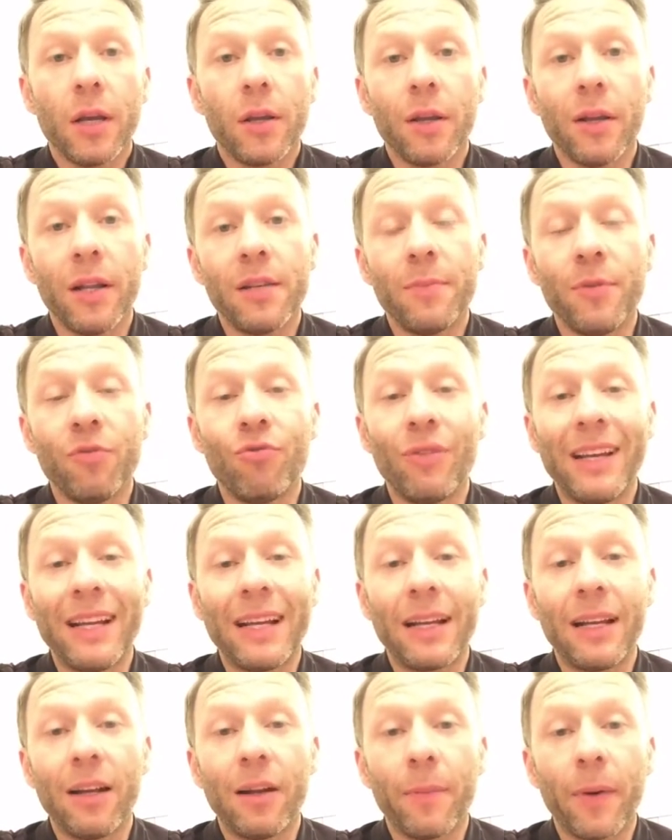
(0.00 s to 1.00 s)
You need to be
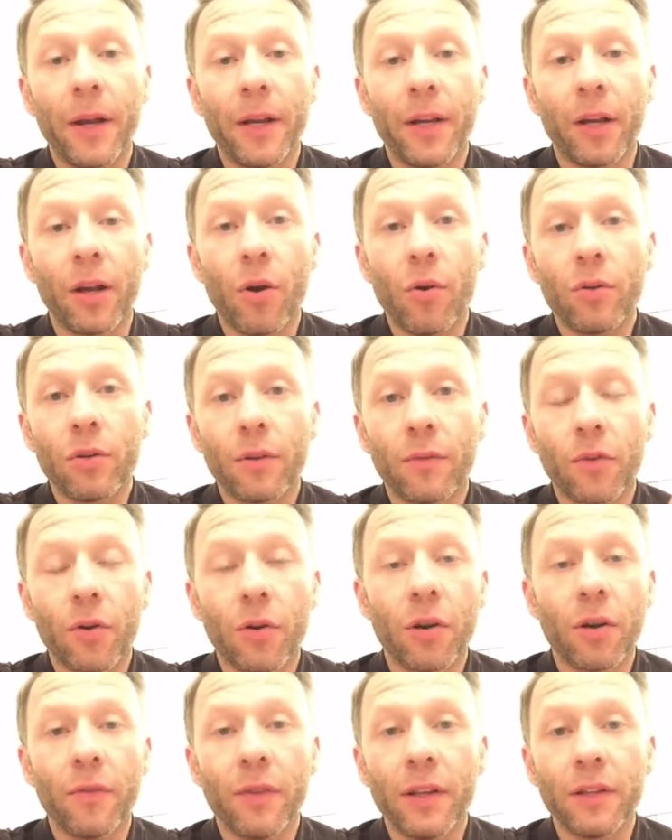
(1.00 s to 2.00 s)
really clear about your goals. I've
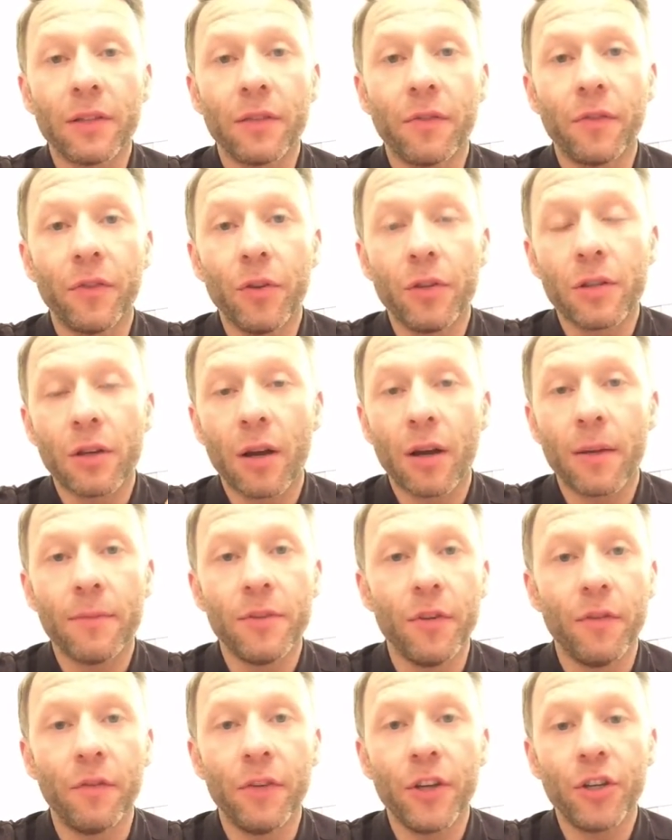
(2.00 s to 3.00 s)
gone over this a few
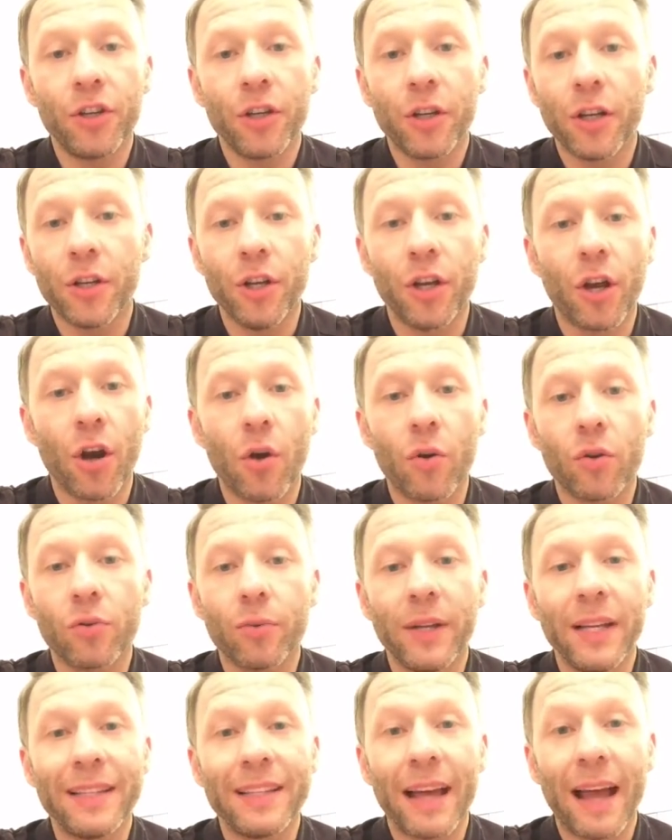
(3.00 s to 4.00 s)
times, your vision and your goals.
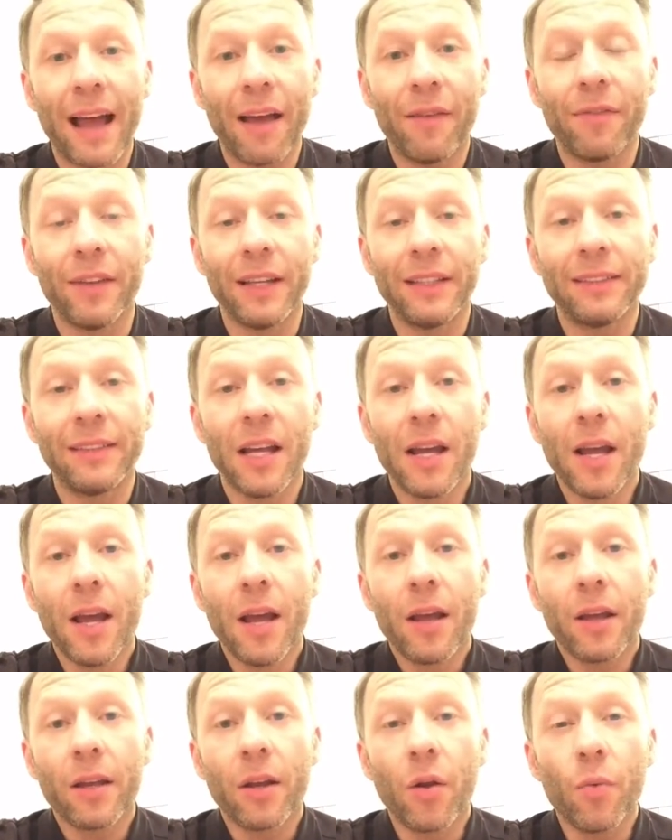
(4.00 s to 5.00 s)
We need to have this.
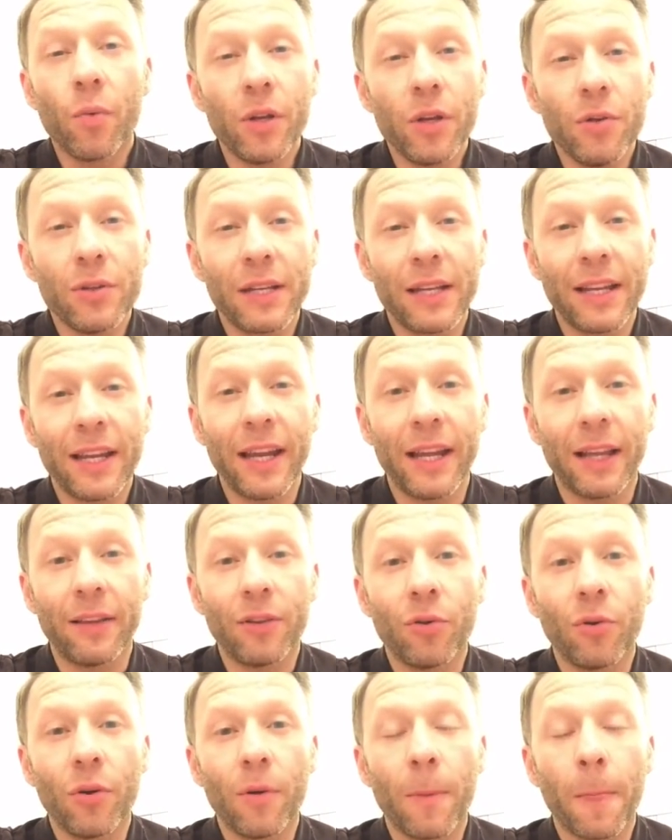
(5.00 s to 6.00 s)
You know, when you was a kid,
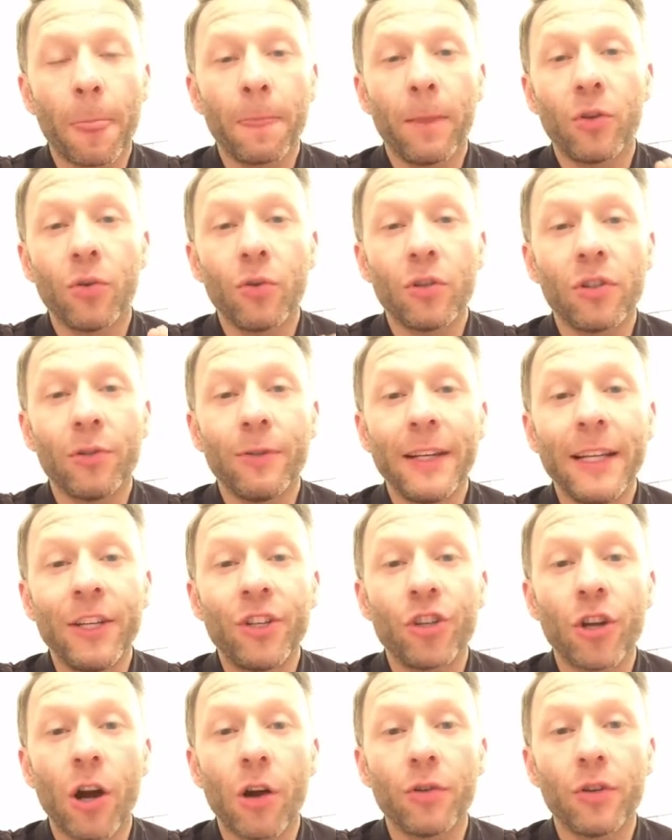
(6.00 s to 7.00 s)
talk to any
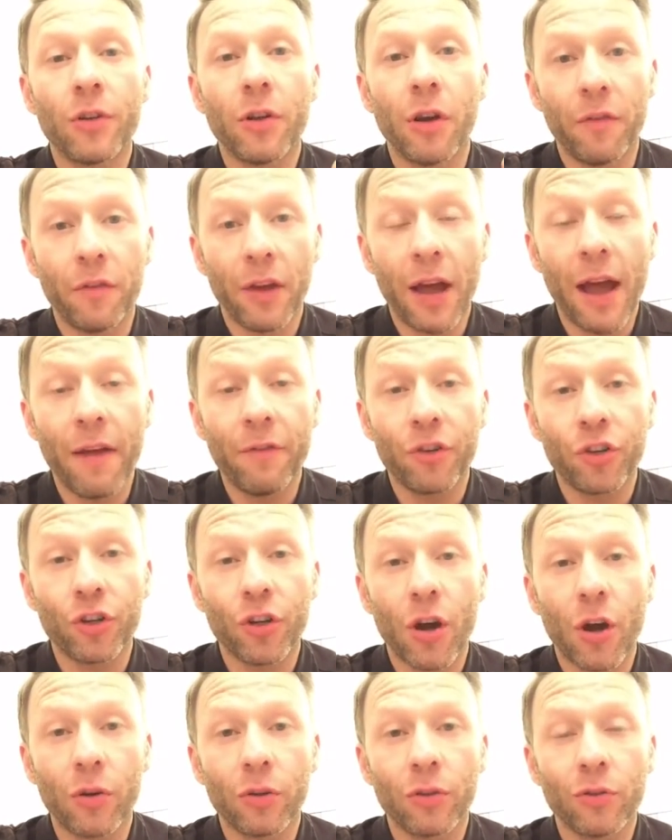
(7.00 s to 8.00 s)
child you know. If you have a
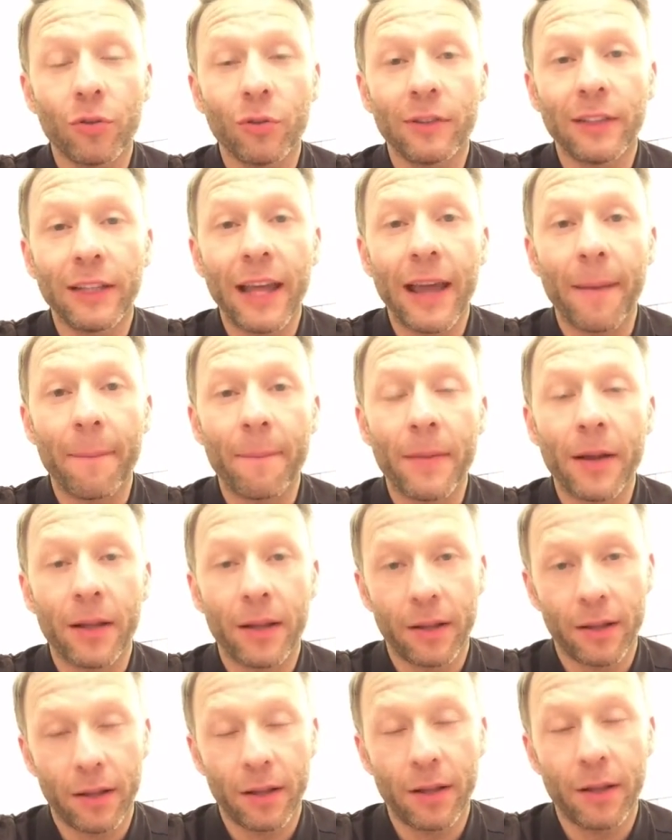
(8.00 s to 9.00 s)
child, talk to them.